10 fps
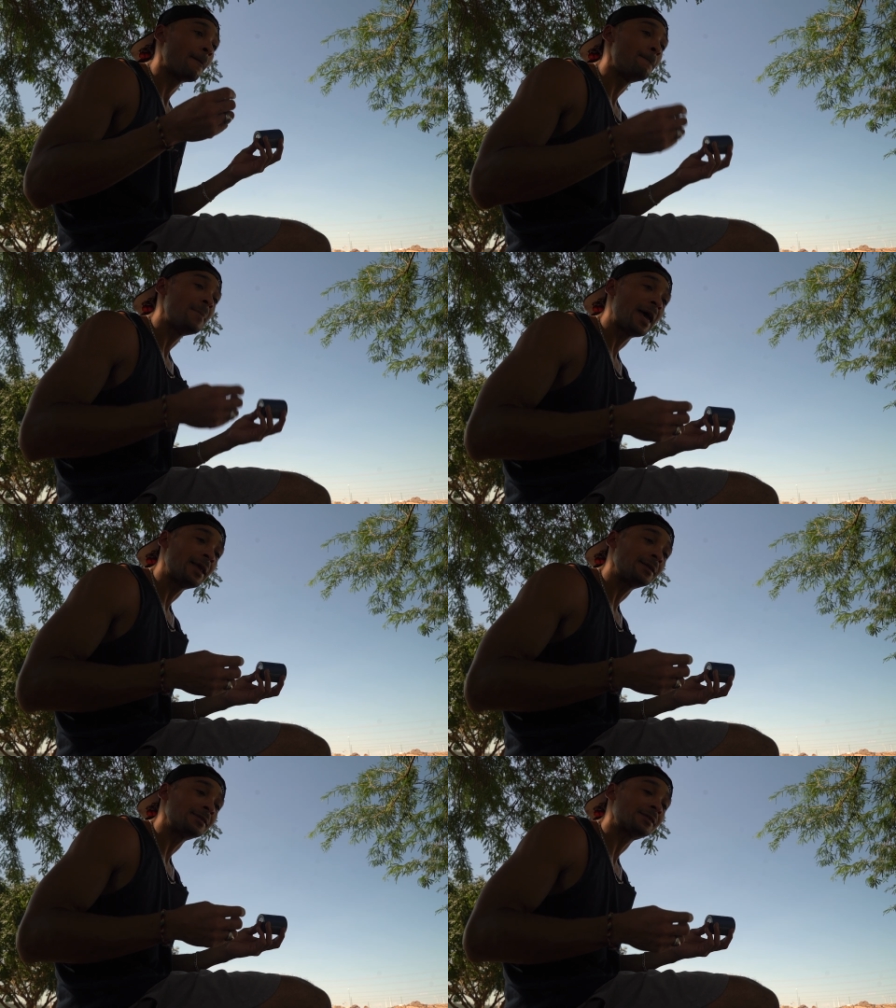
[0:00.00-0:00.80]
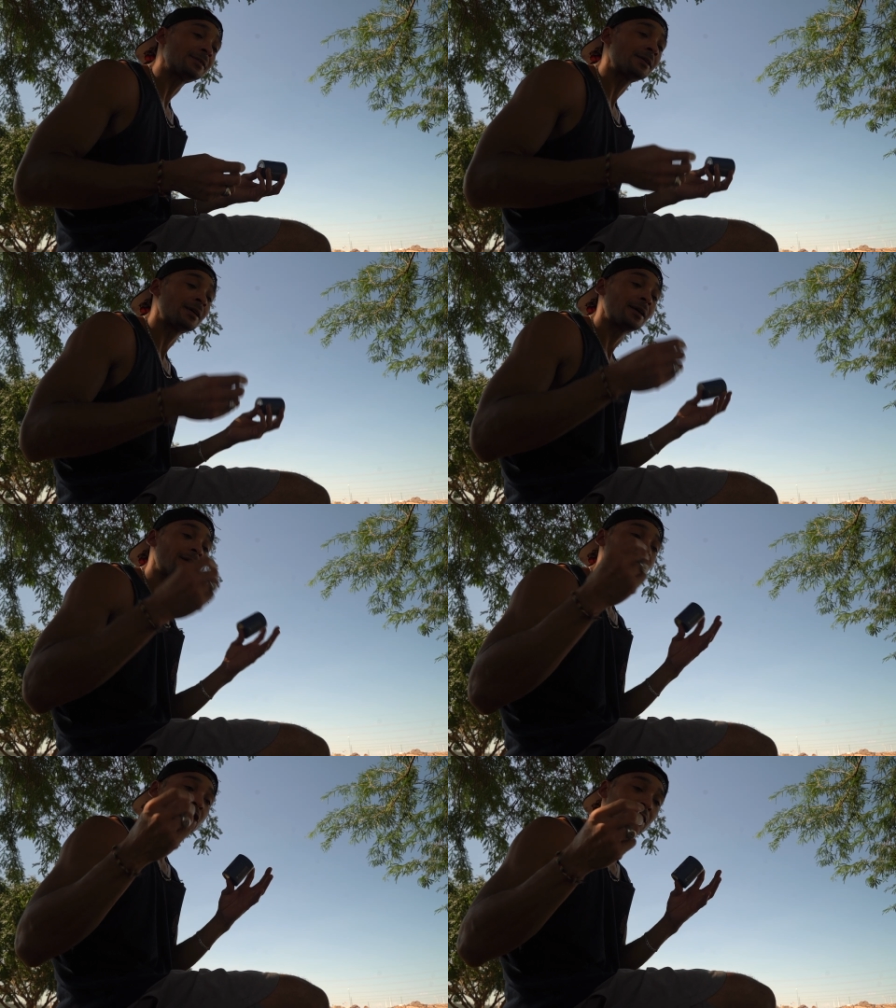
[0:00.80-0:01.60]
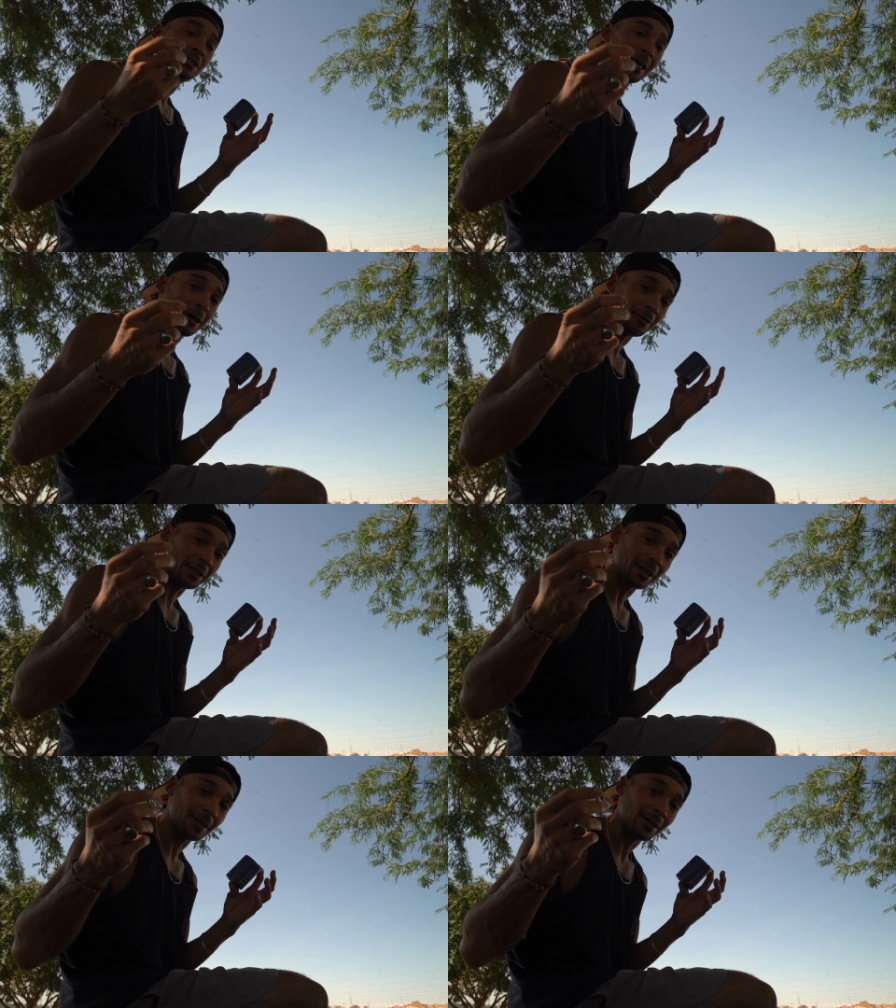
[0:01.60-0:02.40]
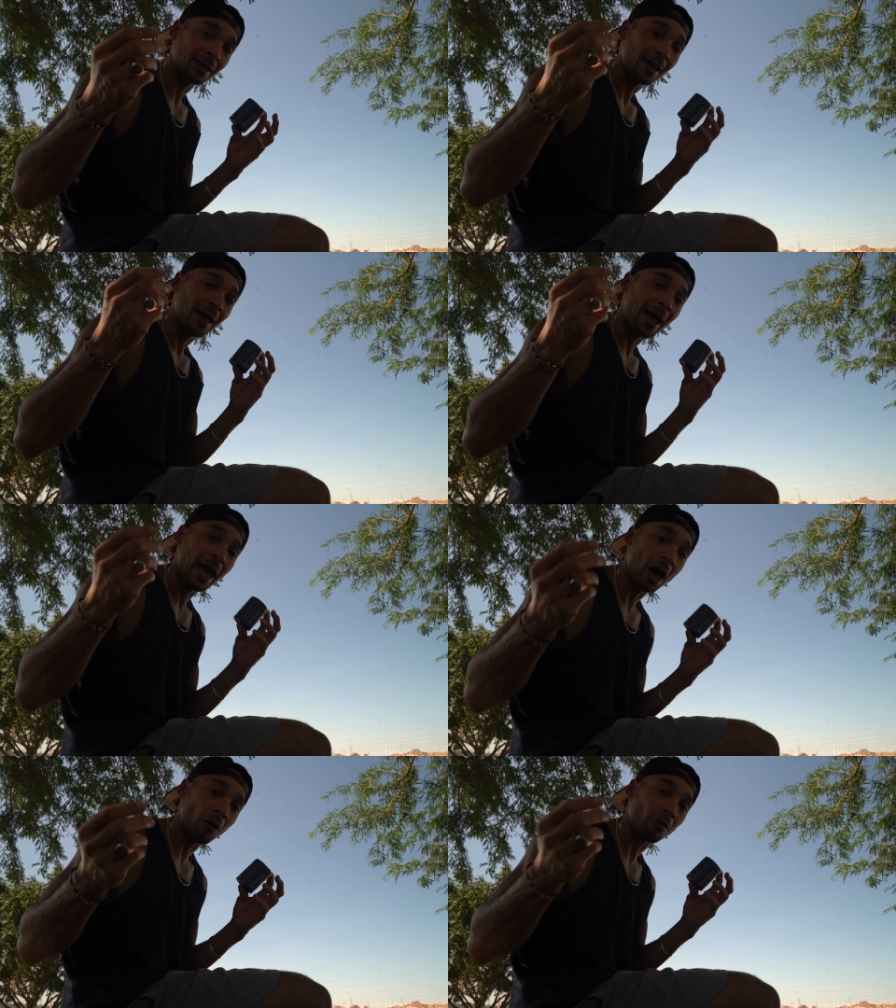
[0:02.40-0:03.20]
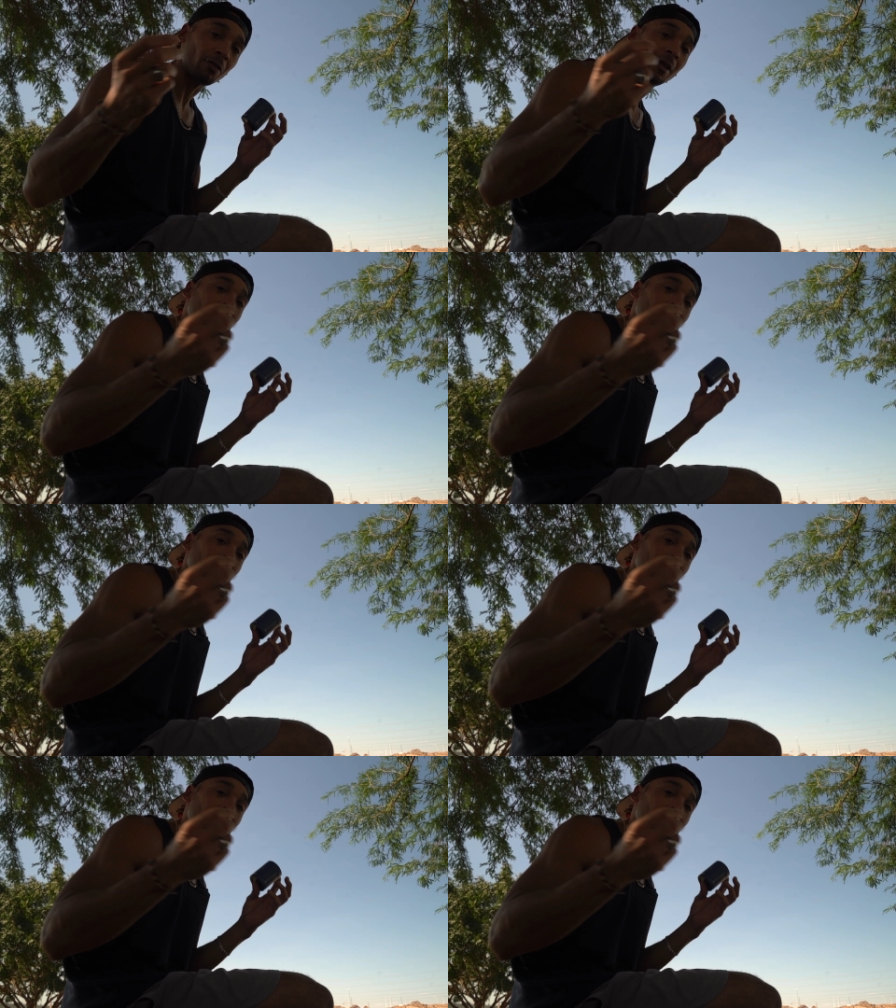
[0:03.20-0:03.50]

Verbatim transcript: men's genitalia health